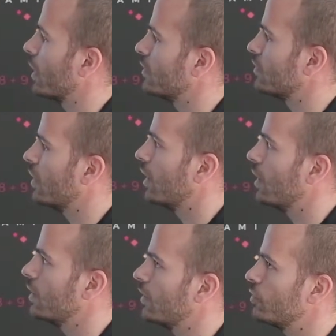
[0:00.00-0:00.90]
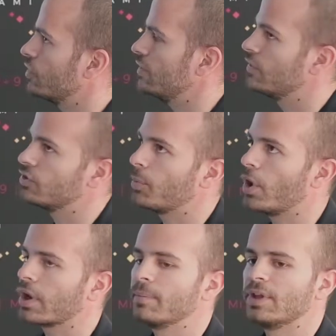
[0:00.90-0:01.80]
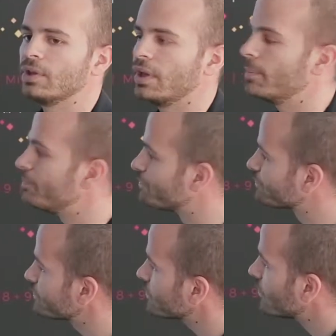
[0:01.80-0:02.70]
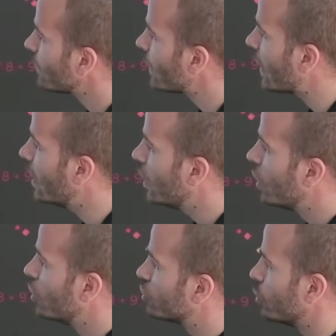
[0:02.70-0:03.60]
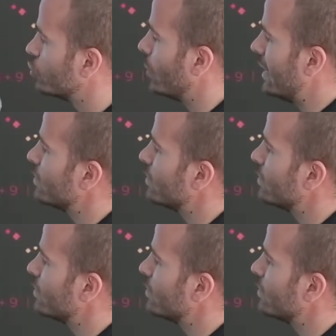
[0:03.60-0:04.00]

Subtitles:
and there's even Spark ML lib. So to